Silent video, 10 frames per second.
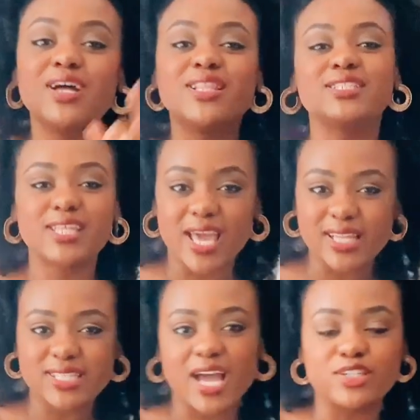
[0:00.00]
and let's
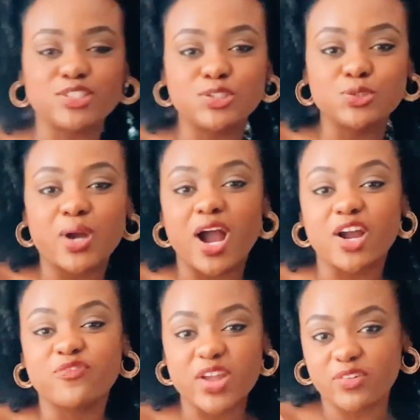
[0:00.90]
head down to
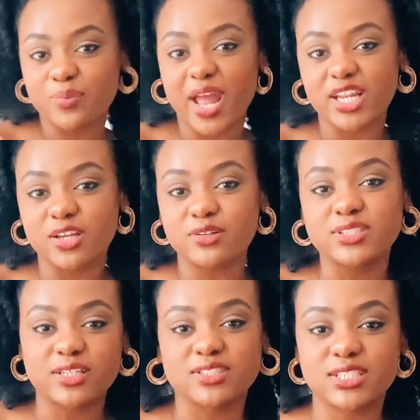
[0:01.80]
our favorite patio
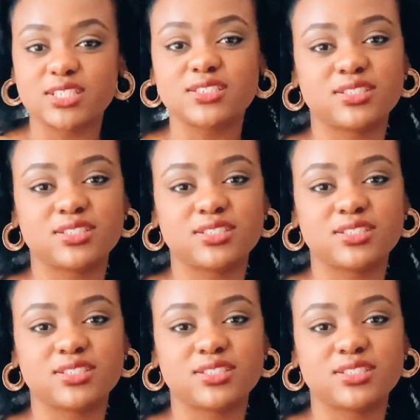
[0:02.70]
downstairs.